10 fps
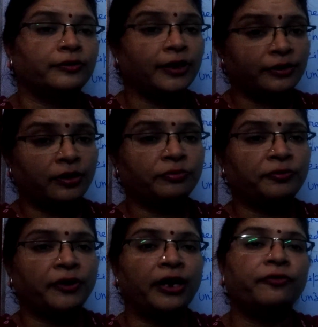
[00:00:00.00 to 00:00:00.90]
size of
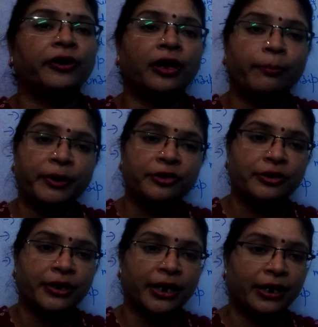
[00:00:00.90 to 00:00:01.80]
the file for
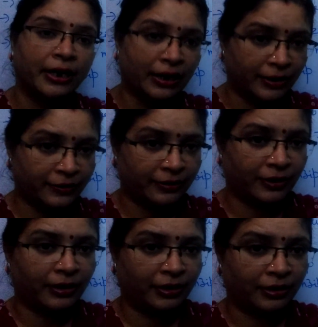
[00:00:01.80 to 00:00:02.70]
compression technique is in
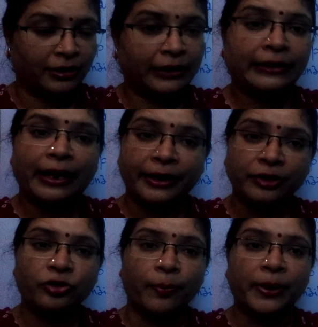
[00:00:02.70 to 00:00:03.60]
the
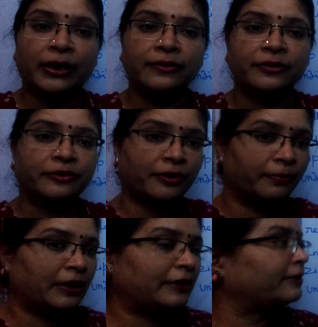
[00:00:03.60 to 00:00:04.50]
Linux operating system is